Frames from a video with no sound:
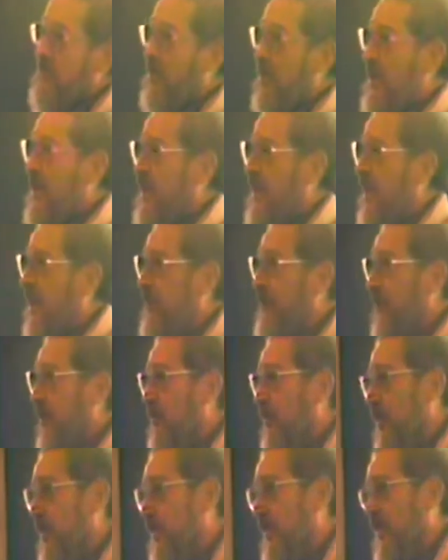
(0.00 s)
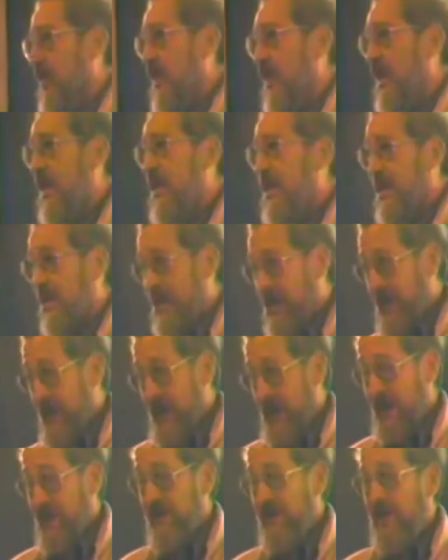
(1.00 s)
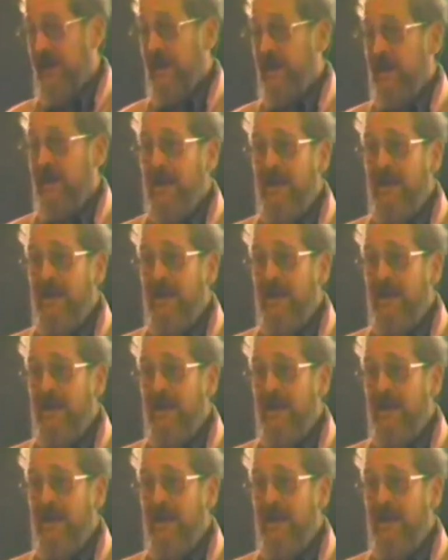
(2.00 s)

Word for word: the barn up, but what you will likely get is not an